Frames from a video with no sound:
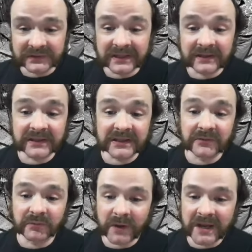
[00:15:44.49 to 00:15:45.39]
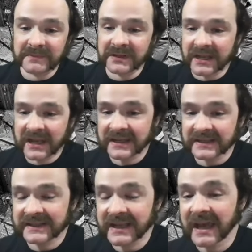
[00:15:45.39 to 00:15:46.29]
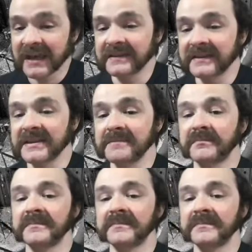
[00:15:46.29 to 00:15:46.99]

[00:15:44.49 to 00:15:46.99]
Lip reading: like the rape gangs and the